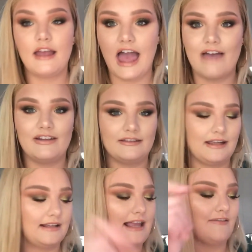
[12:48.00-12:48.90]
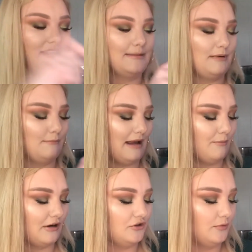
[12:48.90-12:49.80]
having to dip in my
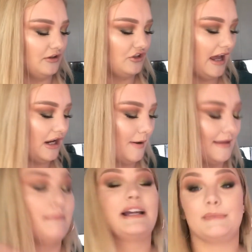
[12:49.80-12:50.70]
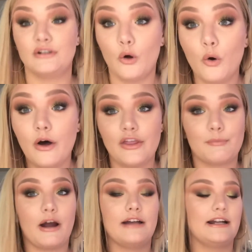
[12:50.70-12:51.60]
brush with the shadow and then pick up a whole other
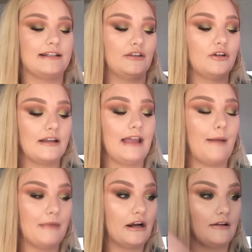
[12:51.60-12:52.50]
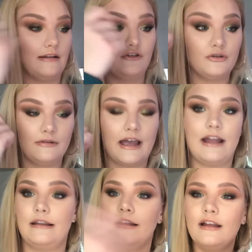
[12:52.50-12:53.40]
product and look in that mirror and then do
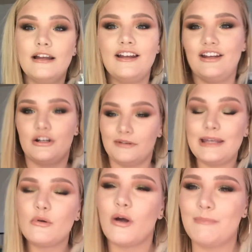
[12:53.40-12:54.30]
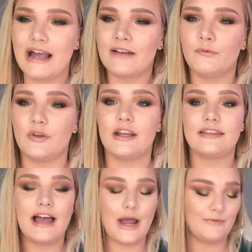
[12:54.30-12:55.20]
that and, you know, keep going back and forth
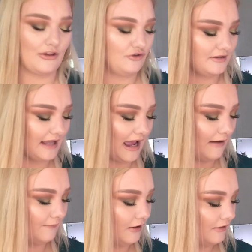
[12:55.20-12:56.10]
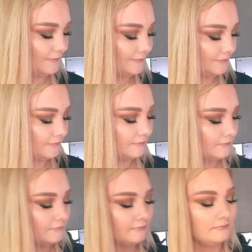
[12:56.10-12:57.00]
like that. I'd rather just have
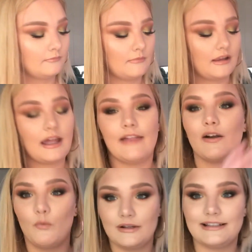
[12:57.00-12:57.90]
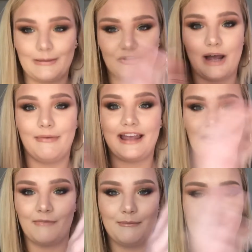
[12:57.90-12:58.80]
kind of like a one-stop shop, like
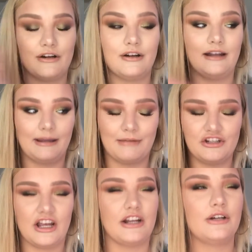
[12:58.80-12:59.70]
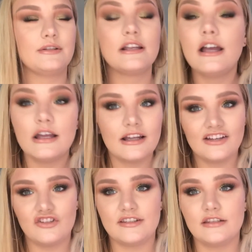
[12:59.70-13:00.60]
have my mirror and my shadows.
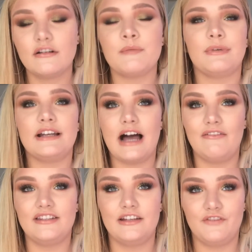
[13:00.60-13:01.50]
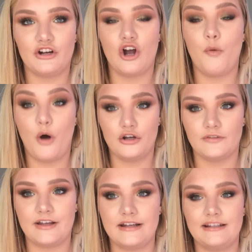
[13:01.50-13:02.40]
Just a little complaint, obviously if you're at home on your
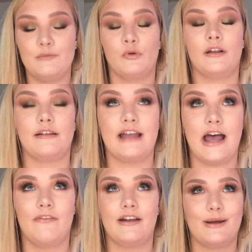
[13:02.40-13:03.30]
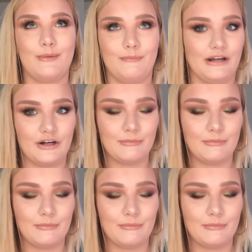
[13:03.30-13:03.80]
vanity, you more likely have like a mirror,